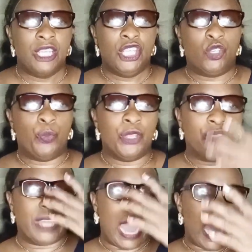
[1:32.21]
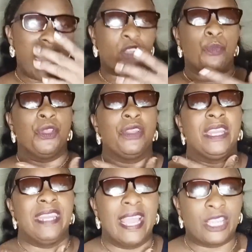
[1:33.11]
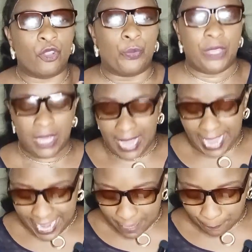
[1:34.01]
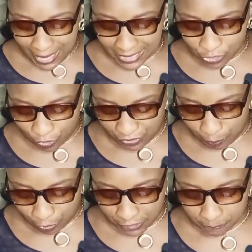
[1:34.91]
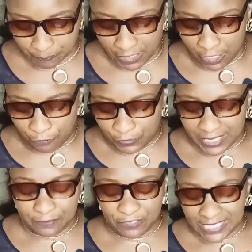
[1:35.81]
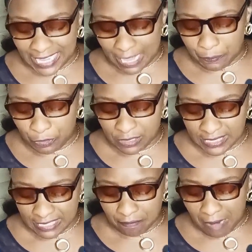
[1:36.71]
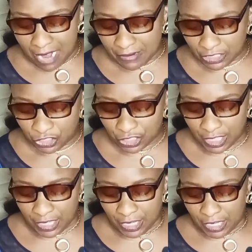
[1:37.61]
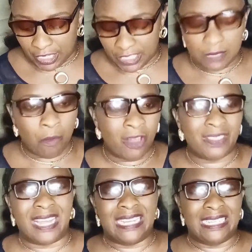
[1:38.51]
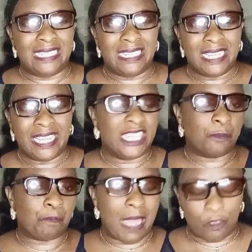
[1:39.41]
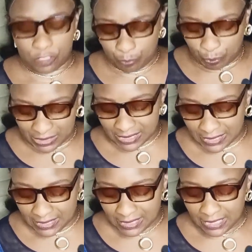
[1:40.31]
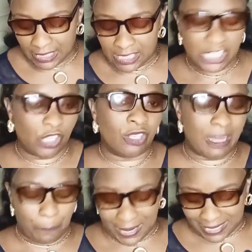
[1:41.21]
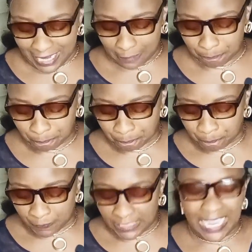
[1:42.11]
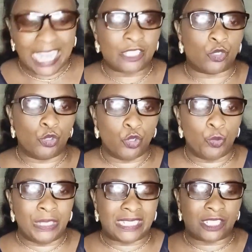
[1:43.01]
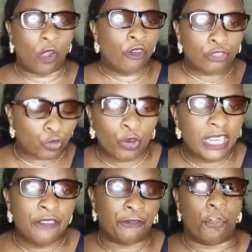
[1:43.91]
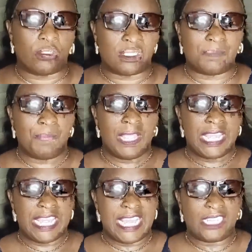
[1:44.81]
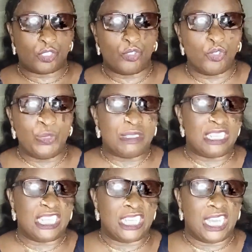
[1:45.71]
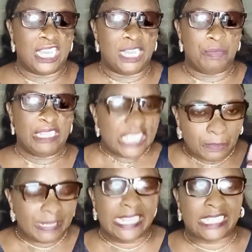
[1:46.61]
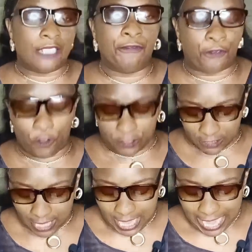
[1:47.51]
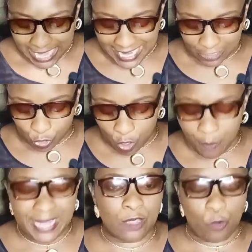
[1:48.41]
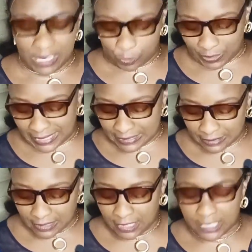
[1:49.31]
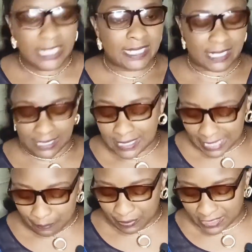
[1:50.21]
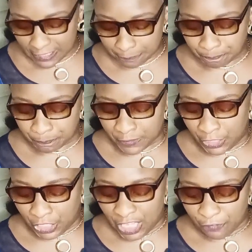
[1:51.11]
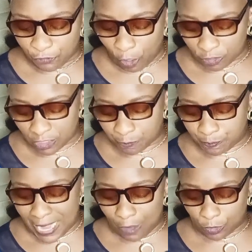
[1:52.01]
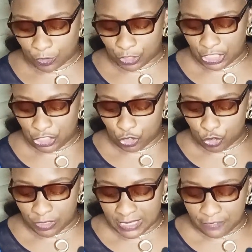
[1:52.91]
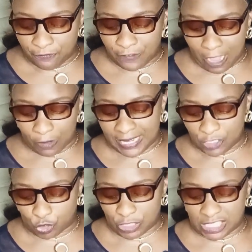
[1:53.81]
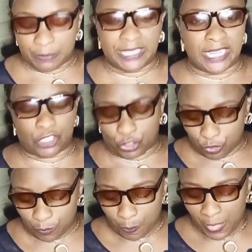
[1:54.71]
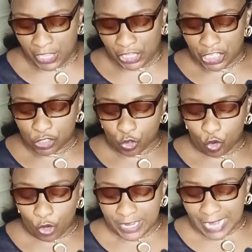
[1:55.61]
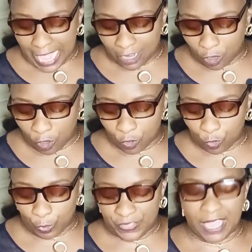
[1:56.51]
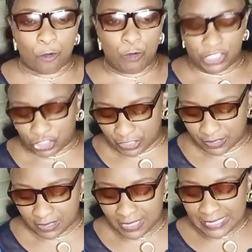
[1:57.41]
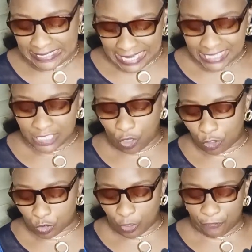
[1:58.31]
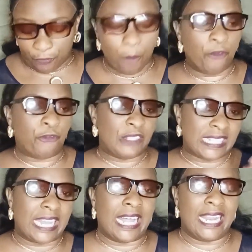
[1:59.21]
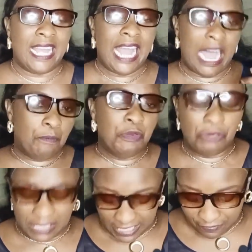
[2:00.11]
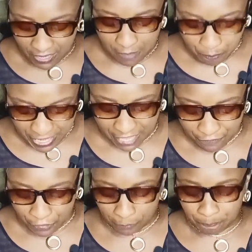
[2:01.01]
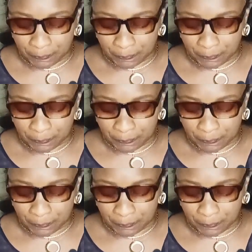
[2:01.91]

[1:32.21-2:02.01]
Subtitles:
It could be on the eye, it could be on the neck, it could be any part of the body. Physical abuses in marriage is more than a spouse beating the other partner. It has to do with controlling force. It has to do with intimidating force. And there are so many ways this can be seen. If your spouse is using violence to intimidate you into going along with their wishes, that is also a form of physical abusive behavior.